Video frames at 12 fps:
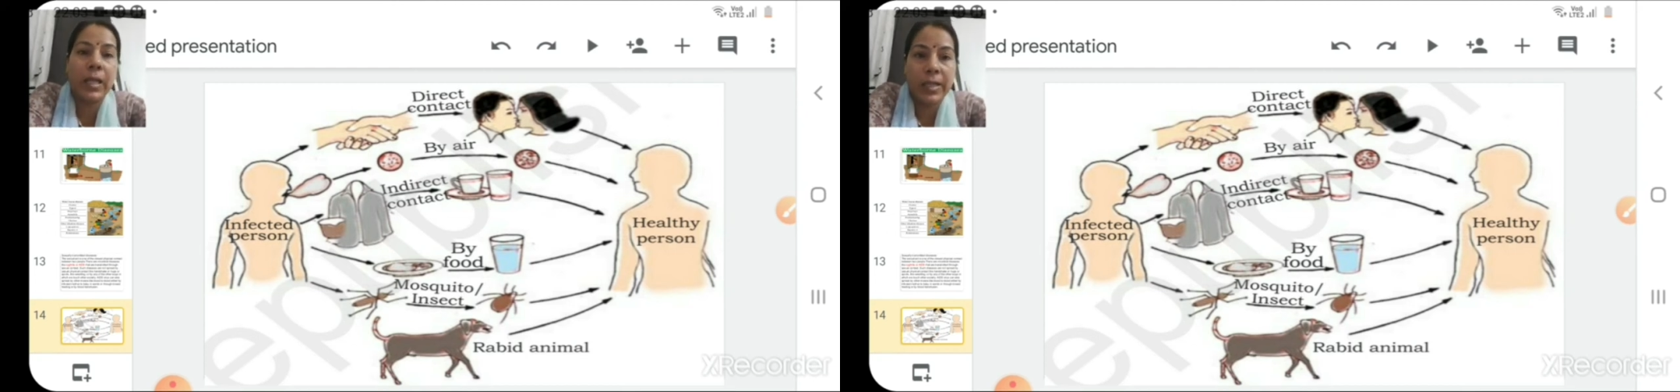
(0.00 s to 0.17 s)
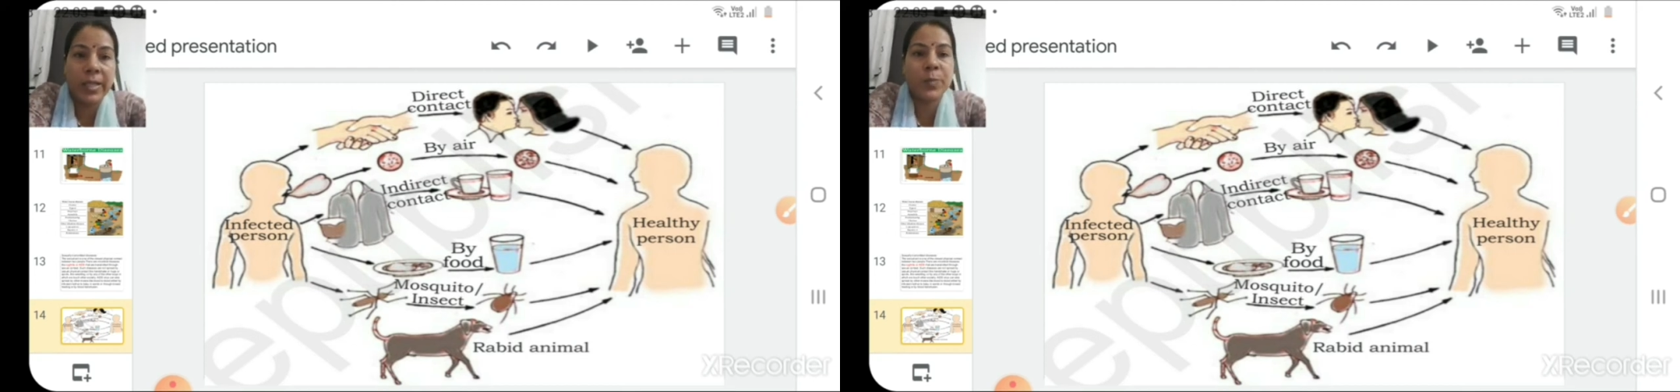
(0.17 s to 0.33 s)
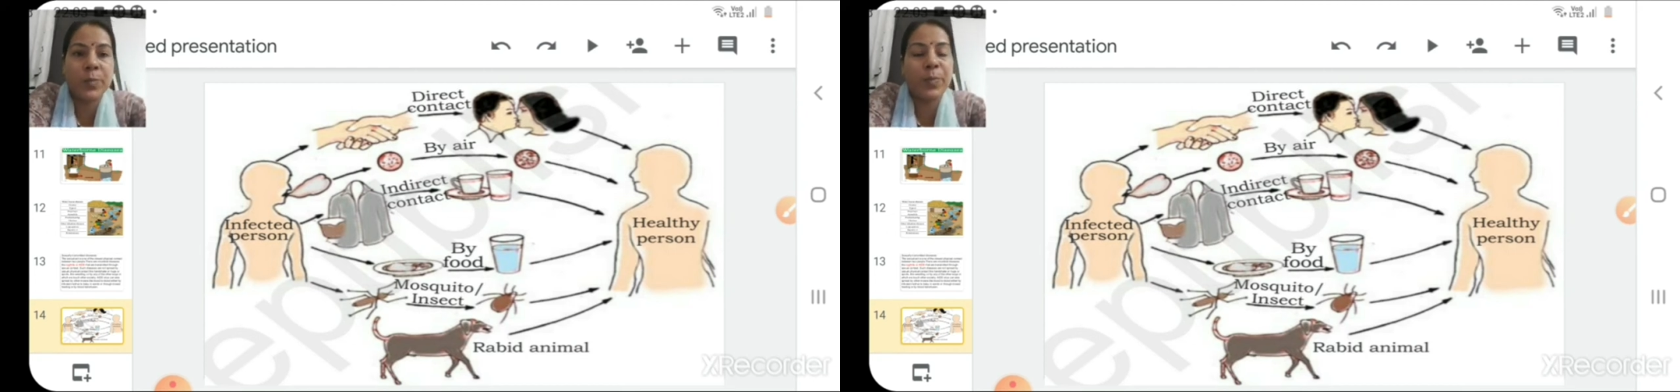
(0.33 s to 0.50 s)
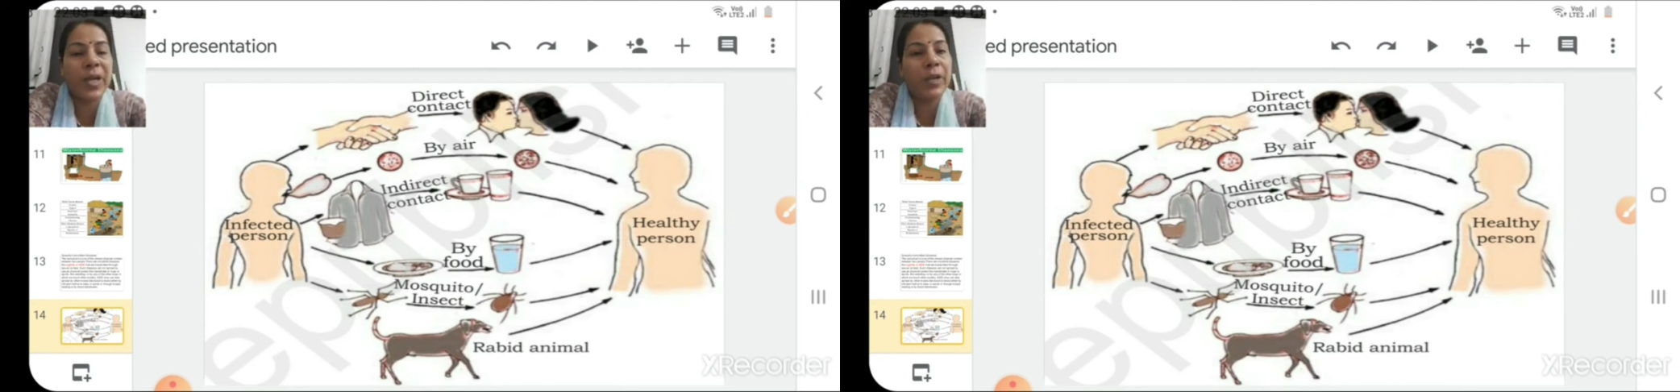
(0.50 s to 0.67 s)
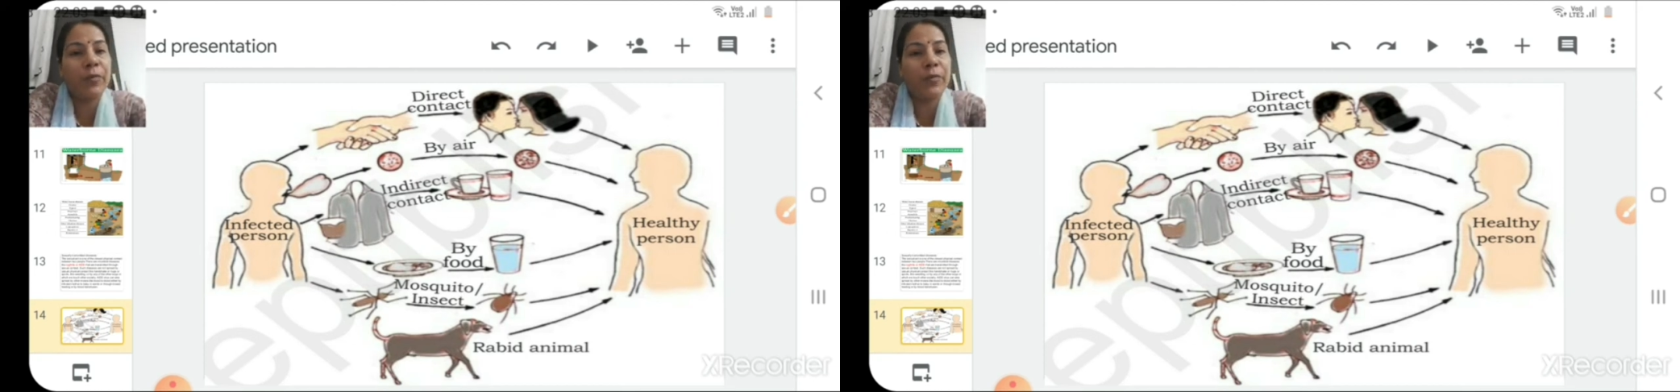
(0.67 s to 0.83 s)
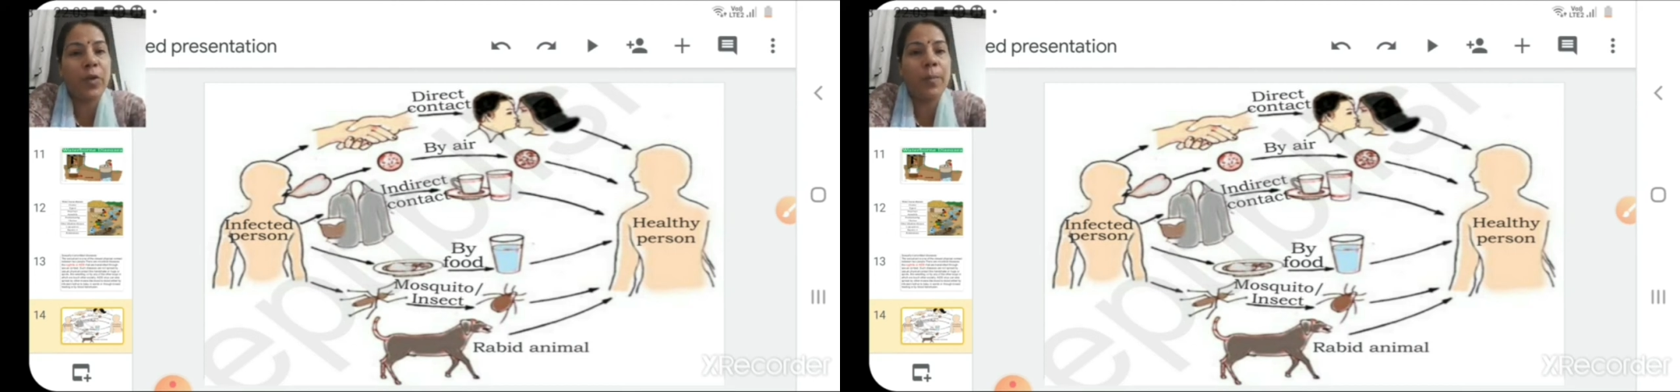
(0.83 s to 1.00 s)
spread
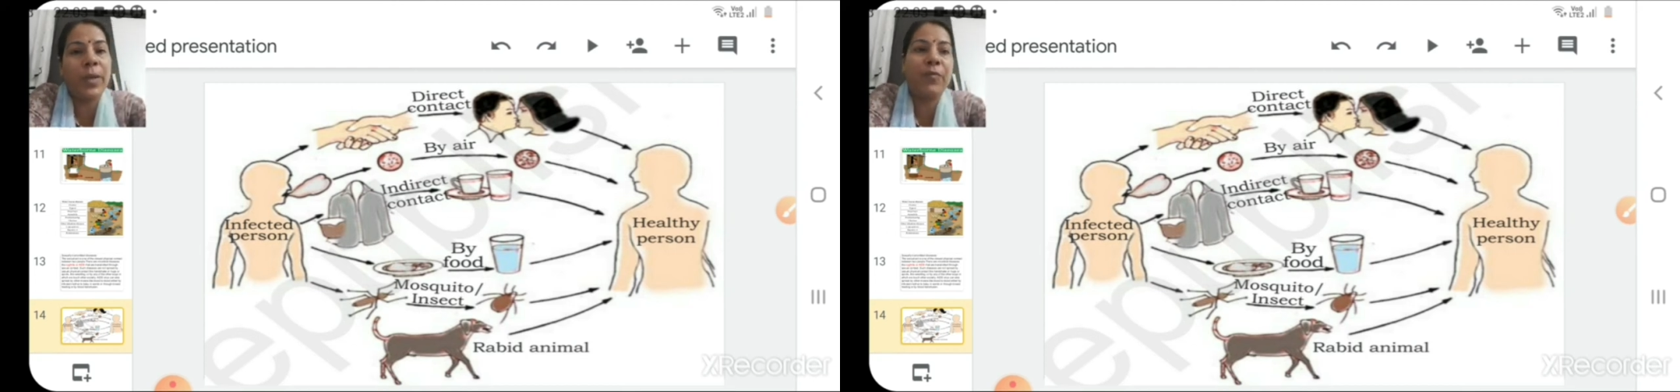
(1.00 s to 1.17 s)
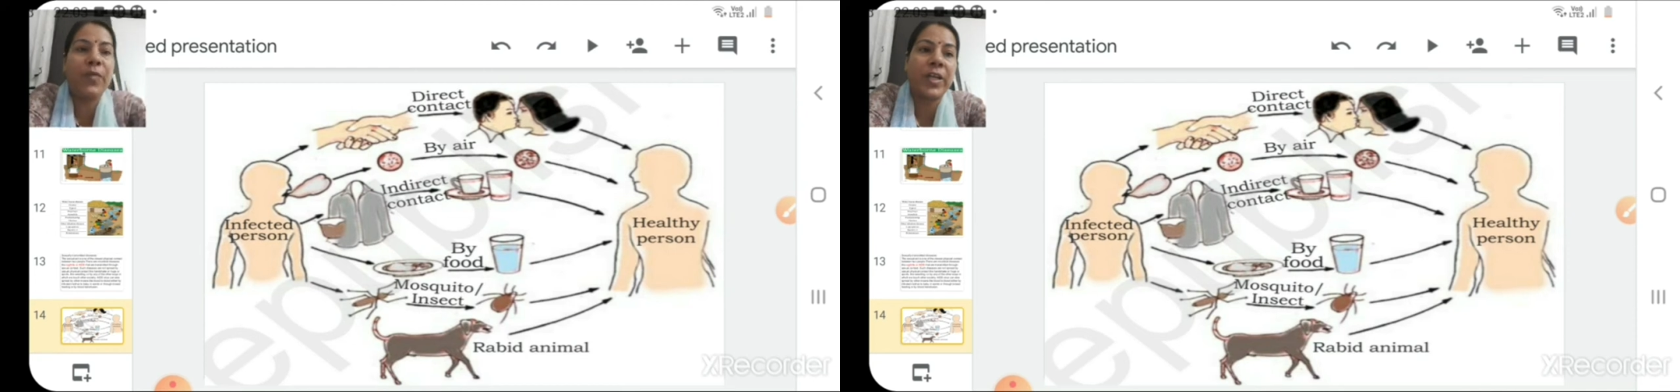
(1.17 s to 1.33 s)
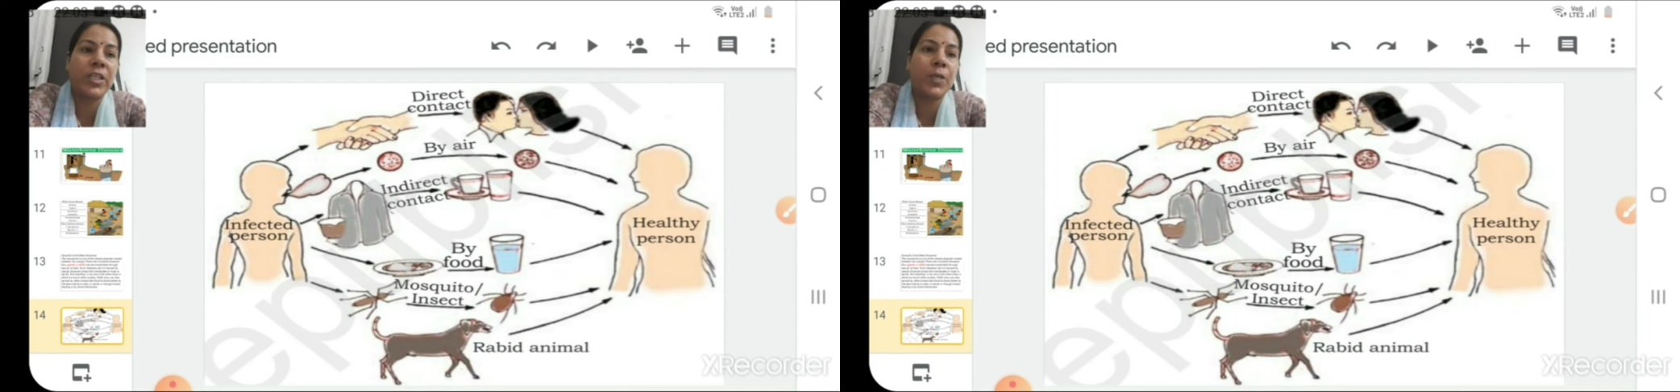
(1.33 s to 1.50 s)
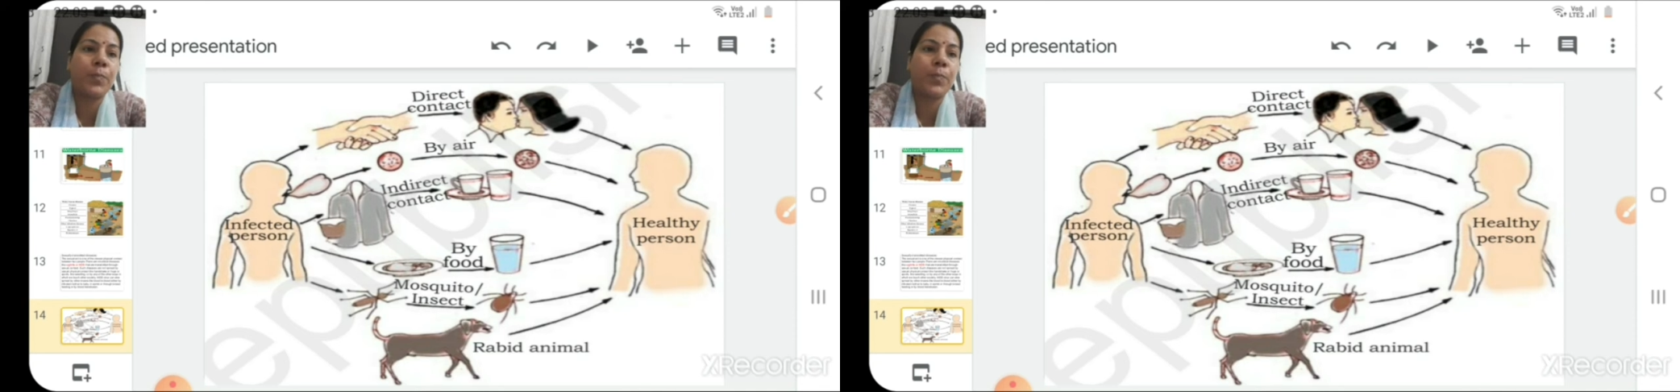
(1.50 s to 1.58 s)
from infected